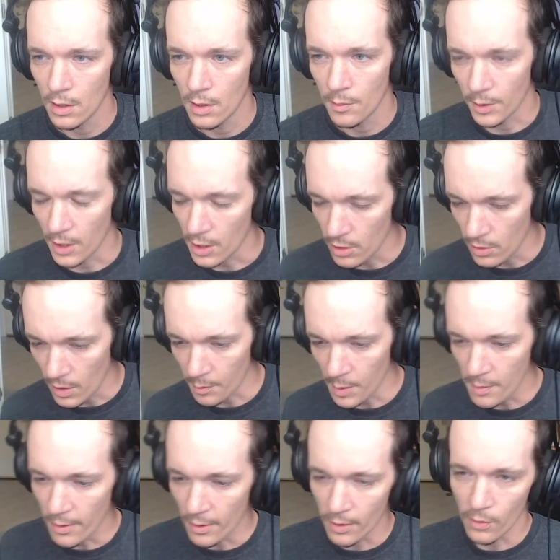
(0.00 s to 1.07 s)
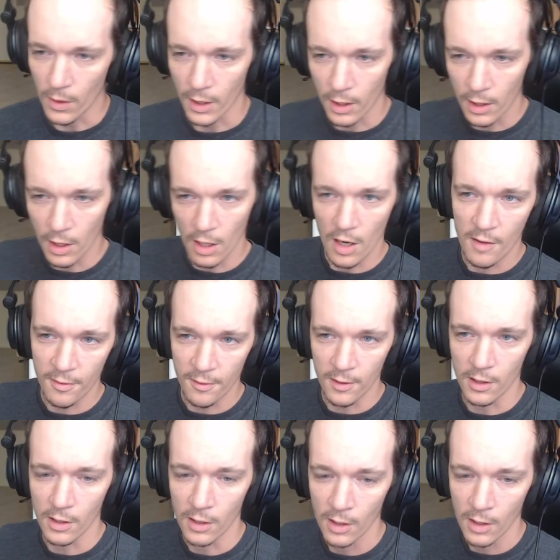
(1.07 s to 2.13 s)
but then you got people that want to cut off
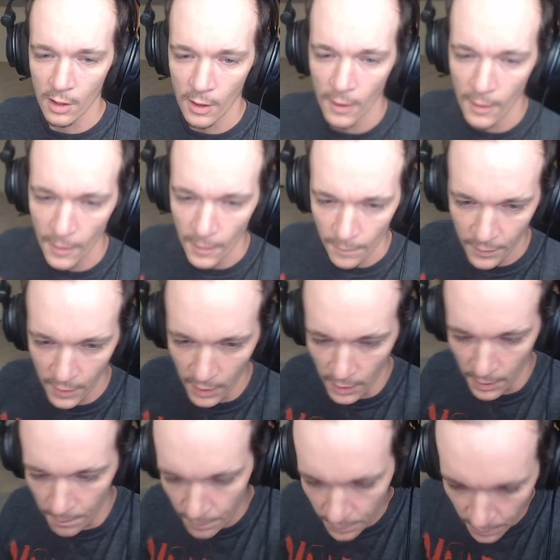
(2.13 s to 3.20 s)
the the